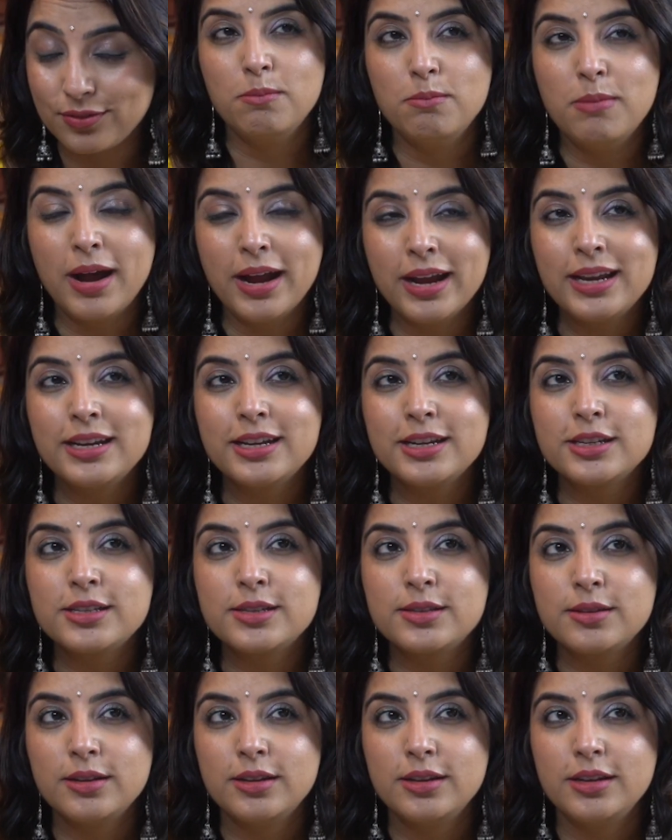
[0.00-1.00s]
Mind
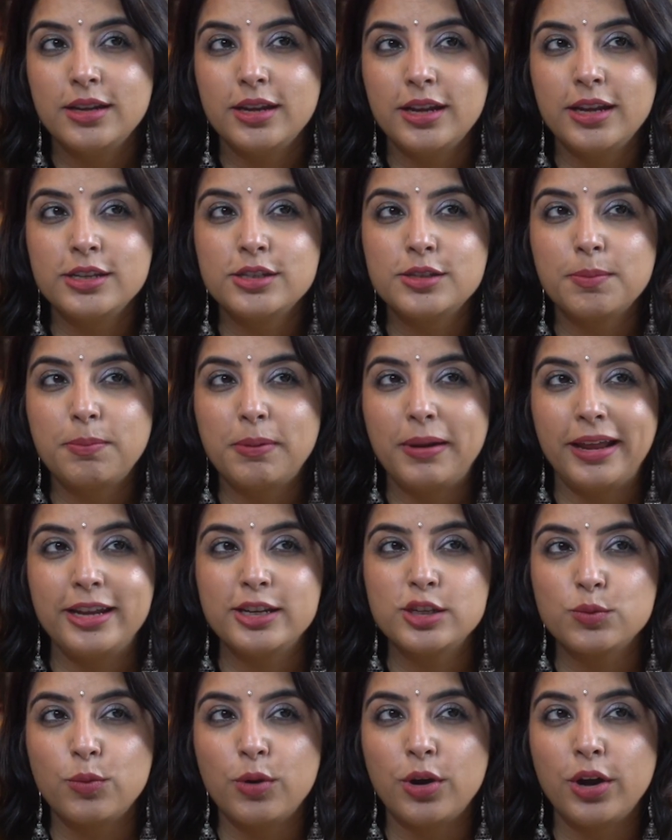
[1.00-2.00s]
is a
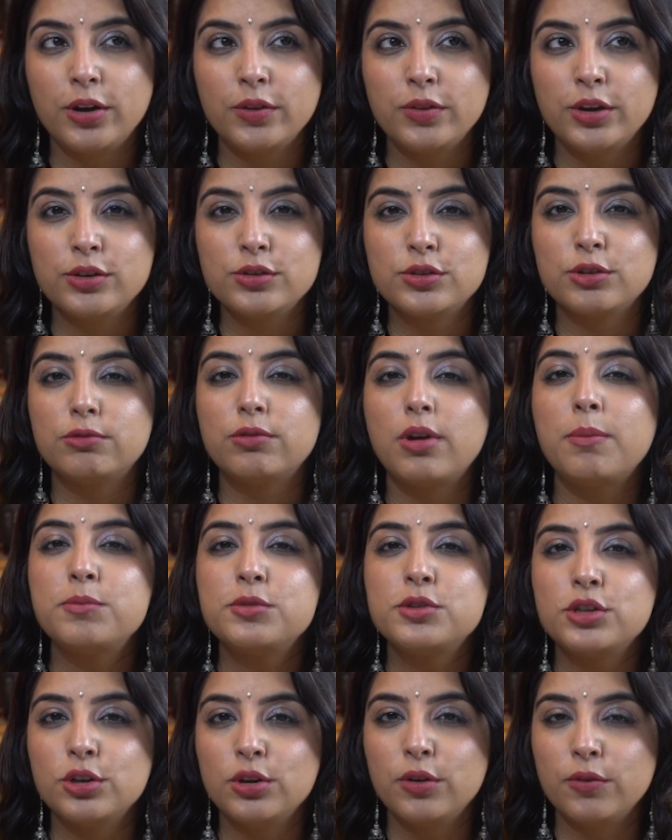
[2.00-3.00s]
place where there's
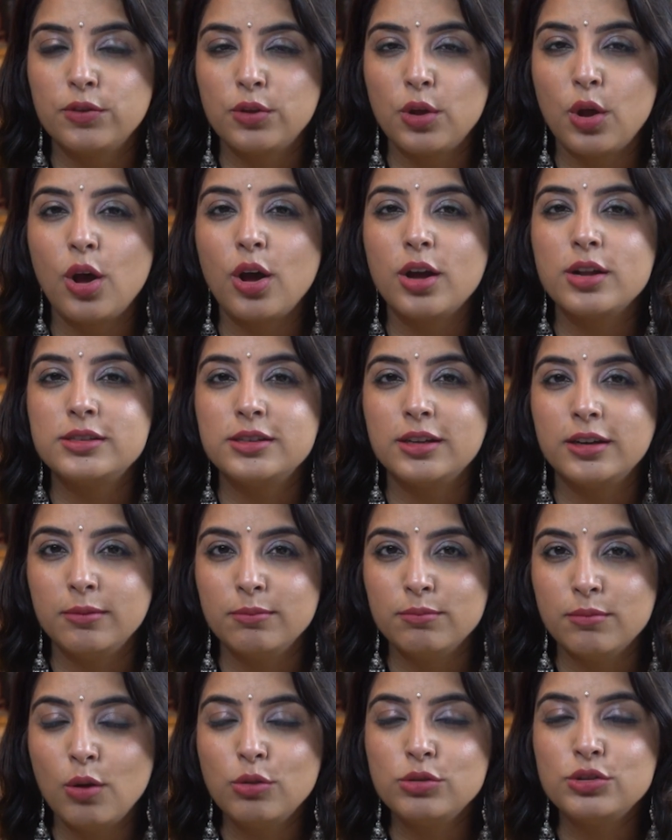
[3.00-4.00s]
eruption of thoughts and
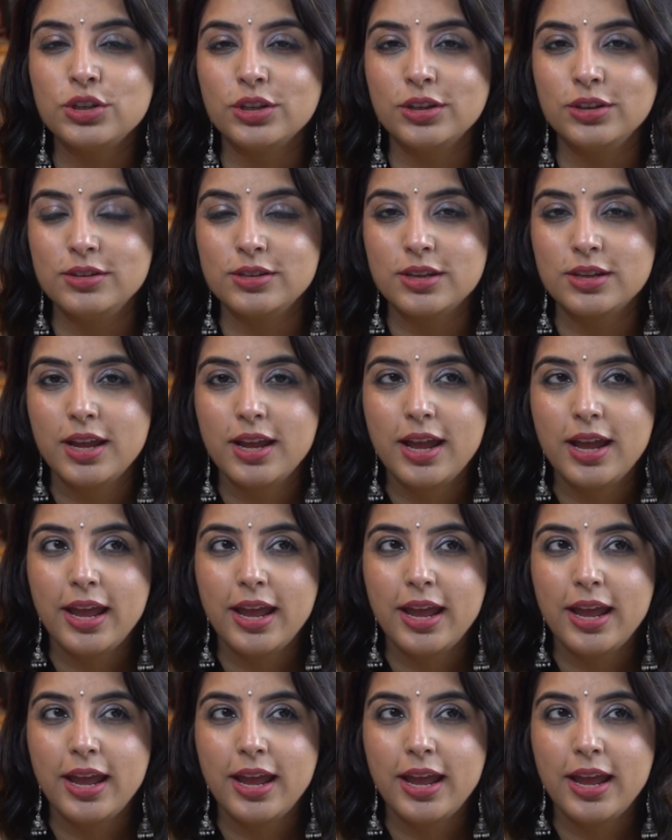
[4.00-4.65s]
emotions,